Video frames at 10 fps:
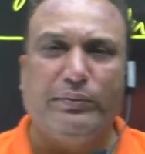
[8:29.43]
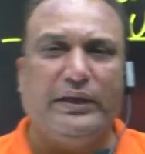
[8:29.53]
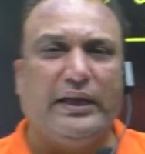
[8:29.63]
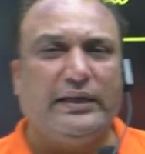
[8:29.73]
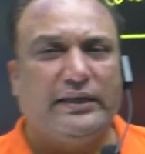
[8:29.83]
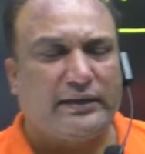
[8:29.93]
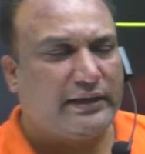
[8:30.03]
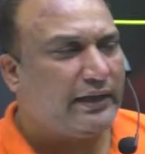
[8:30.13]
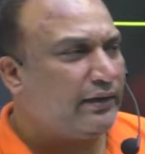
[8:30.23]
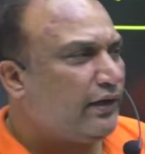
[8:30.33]
That is the
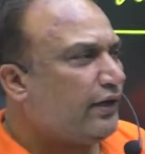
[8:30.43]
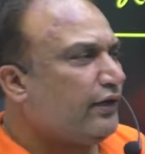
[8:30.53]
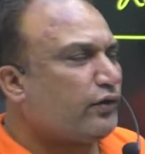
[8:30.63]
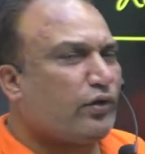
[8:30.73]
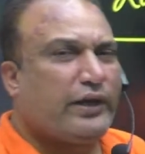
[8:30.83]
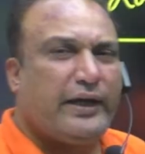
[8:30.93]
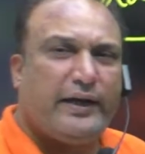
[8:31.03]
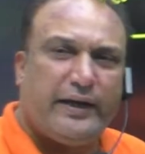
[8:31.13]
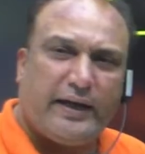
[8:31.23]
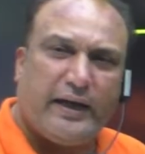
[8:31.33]
thing. So
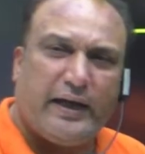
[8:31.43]
India